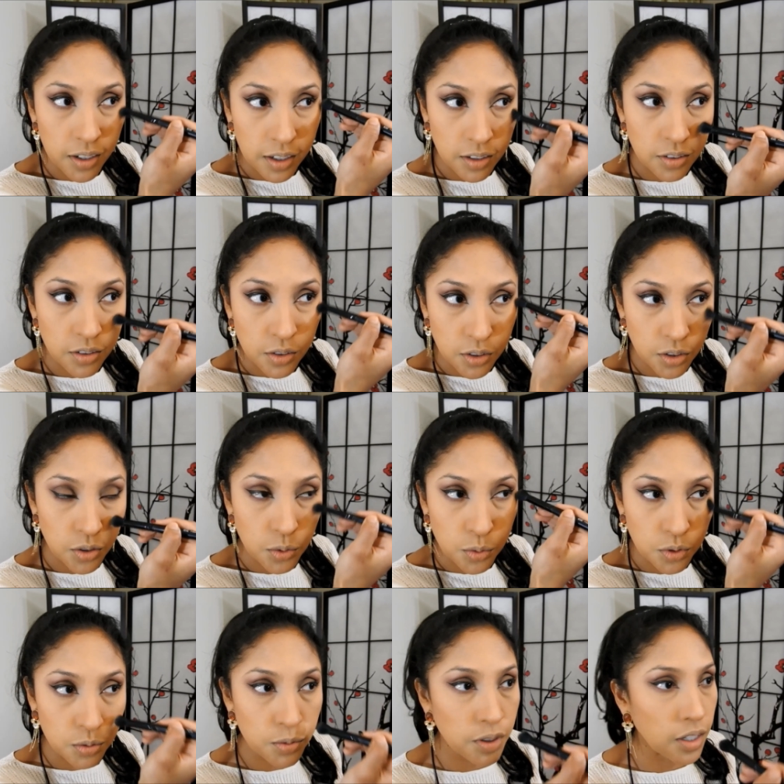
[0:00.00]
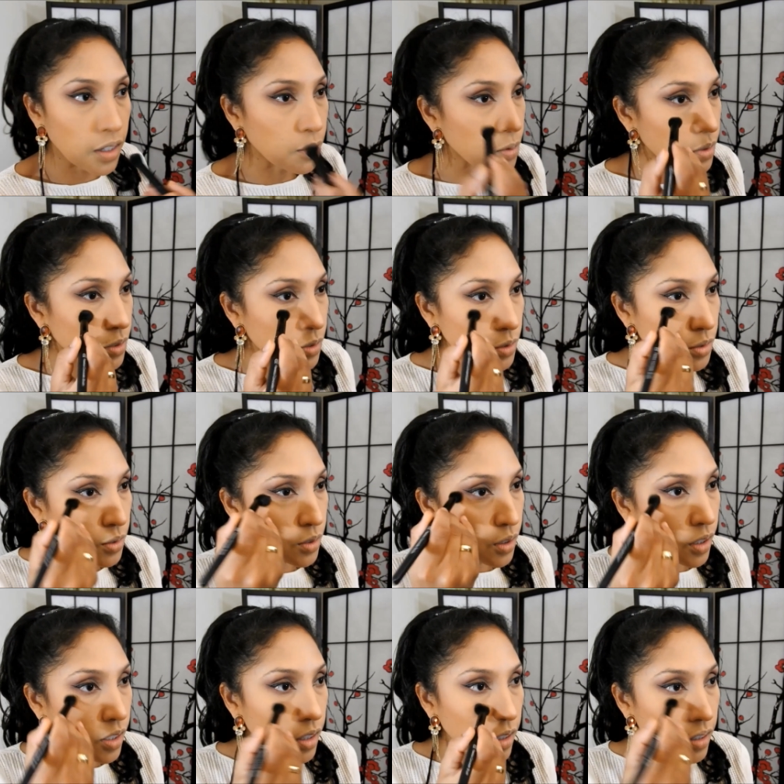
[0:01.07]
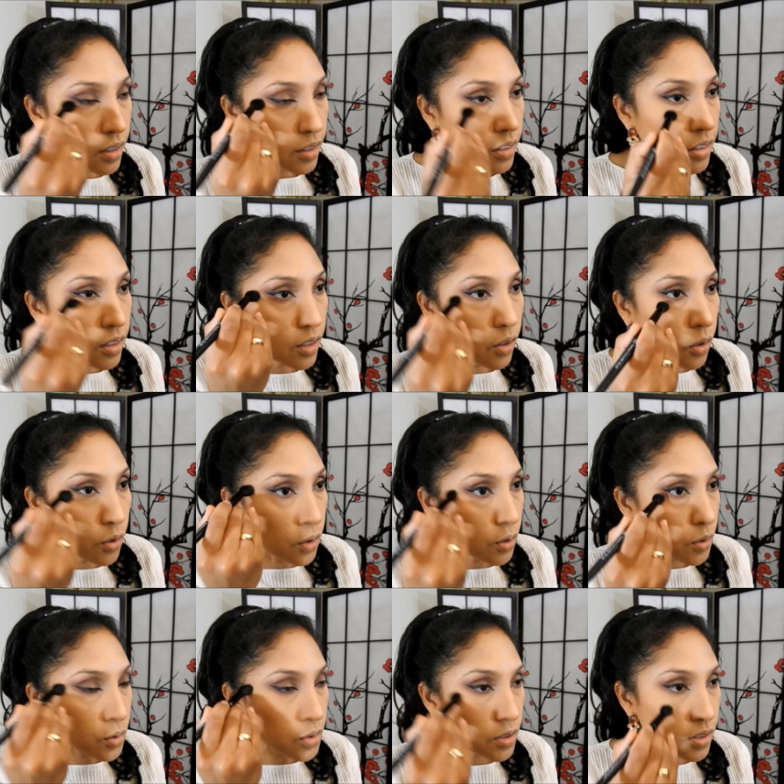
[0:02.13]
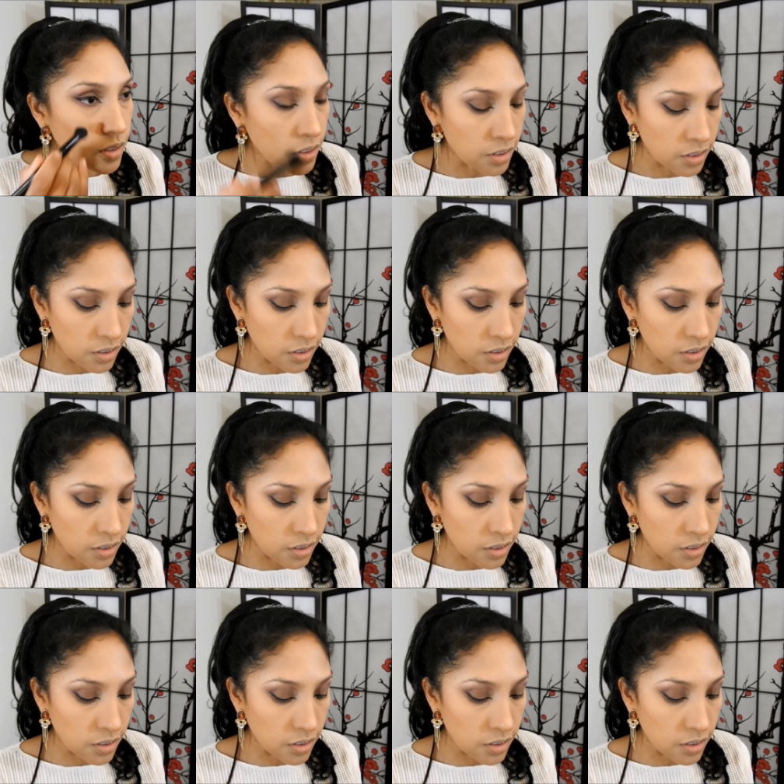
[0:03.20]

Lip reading: I don't know if you will be able to notice.